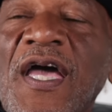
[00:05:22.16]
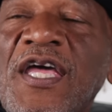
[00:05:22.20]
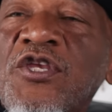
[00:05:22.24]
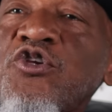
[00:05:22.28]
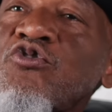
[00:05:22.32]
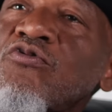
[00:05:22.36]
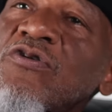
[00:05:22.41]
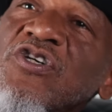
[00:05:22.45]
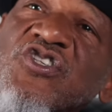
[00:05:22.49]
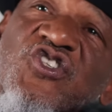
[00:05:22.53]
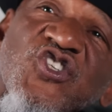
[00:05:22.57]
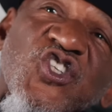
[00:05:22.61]
And
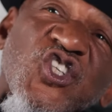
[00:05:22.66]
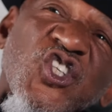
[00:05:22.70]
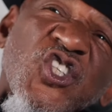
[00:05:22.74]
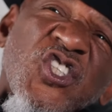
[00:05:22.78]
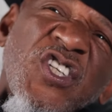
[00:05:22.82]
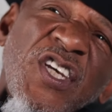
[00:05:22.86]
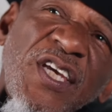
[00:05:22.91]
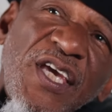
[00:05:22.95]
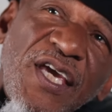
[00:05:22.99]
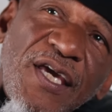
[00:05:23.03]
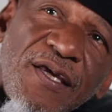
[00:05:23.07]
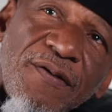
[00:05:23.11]
you could
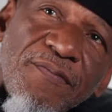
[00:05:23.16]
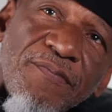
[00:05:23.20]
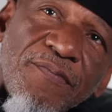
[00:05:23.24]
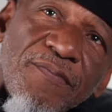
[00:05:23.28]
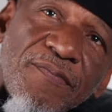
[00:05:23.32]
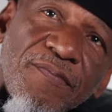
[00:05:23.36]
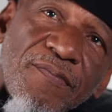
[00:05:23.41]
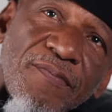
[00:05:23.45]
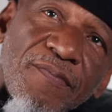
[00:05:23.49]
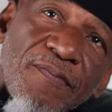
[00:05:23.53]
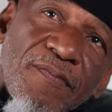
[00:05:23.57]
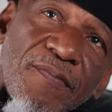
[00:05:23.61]
see it.
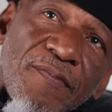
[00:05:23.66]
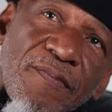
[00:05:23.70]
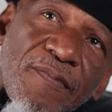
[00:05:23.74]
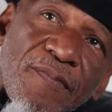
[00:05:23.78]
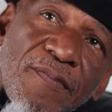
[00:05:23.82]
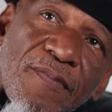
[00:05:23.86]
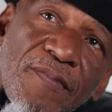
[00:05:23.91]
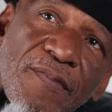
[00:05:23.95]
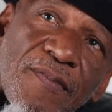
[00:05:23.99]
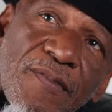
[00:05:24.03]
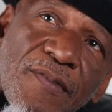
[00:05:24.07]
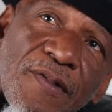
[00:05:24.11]

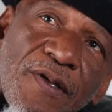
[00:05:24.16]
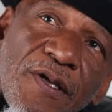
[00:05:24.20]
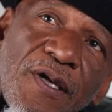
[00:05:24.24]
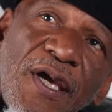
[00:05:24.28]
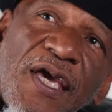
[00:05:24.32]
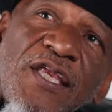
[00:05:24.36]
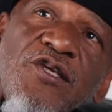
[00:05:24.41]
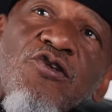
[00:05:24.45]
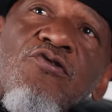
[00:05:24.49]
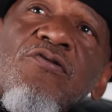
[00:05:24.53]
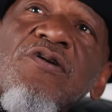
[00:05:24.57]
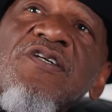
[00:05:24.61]

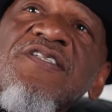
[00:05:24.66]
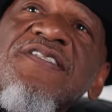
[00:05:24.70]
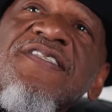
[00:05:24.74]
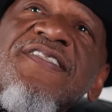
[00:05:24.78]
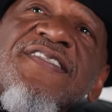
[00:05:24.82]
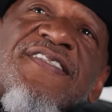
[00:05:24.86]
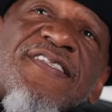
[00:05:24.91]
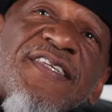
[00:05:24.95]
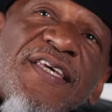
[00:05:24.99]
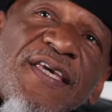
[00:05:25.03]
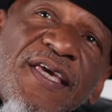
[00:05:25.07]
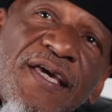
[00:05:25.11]
And you could
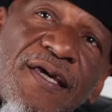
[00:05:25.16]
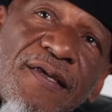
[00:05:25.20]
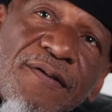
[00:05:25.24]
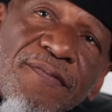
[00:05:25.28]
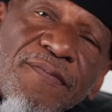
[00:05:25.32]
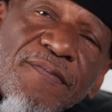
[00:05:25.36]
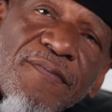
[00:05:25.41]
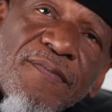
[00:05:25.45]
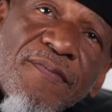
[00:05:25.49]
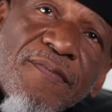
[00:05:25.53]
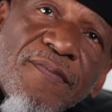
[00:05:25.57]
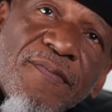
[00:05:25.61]
see it.
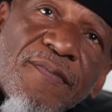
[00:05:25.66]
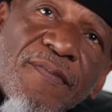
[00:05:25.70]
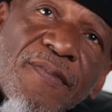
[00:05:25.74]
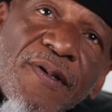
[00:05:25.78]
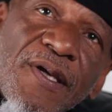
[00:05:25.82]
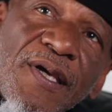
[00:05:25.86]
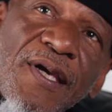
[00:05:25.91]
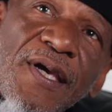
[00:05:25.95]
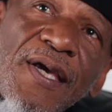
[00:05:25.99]
Mm-hmm.